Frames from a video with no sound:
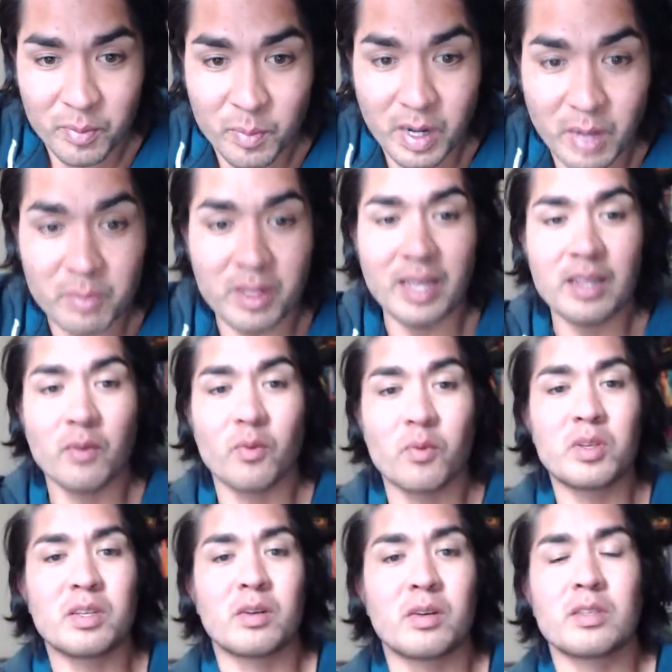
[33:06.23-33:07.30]
but I'm glad
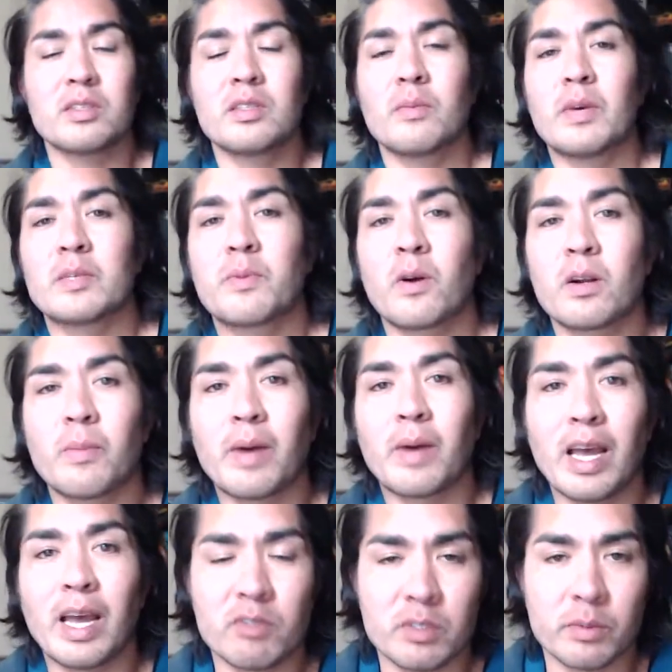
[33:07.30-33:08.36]
that you know this is the best part about
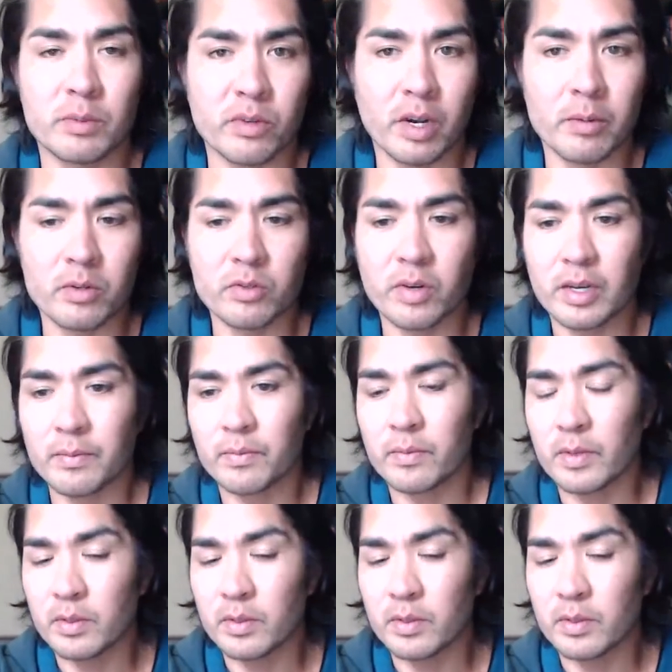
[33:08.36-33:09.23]
having subscribers, right?